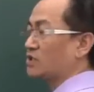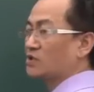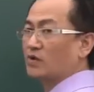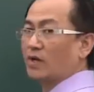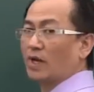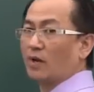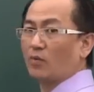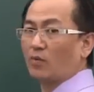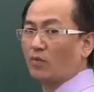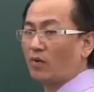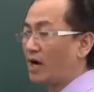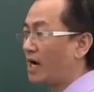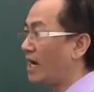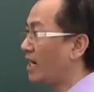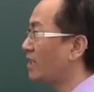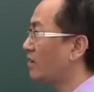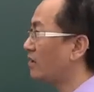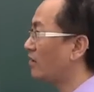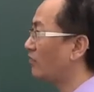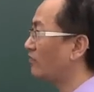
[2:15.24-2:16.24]
squared
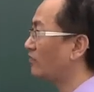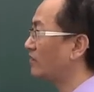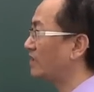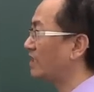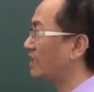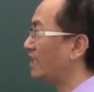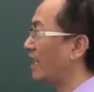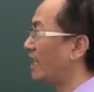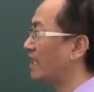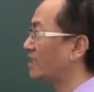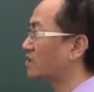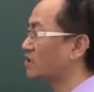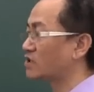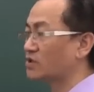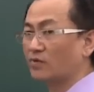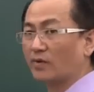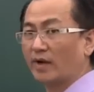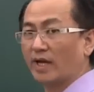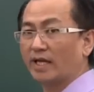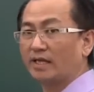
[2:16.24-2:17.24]
y over dx
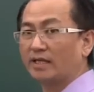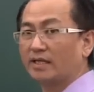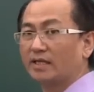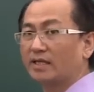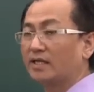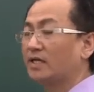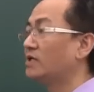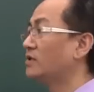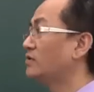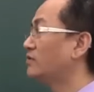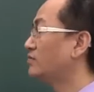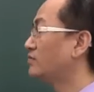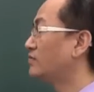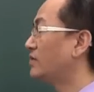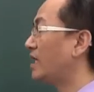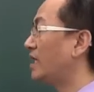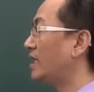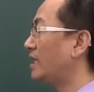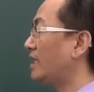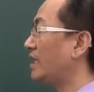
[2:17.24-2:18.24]
squared,
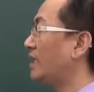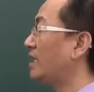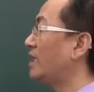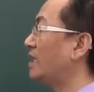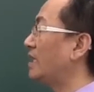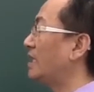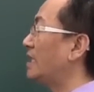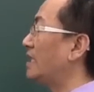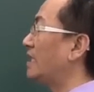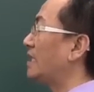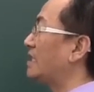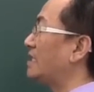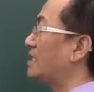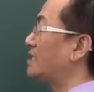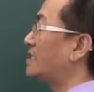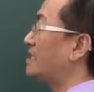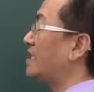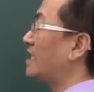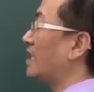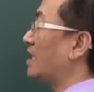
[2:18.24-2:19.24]
really
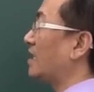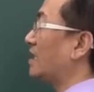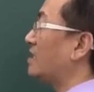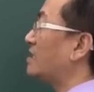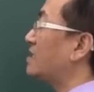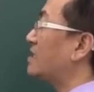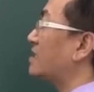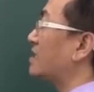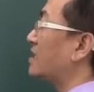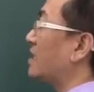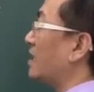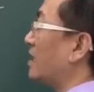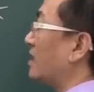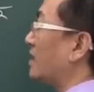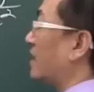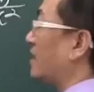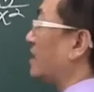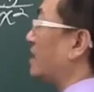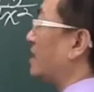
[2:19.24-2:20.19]
is just the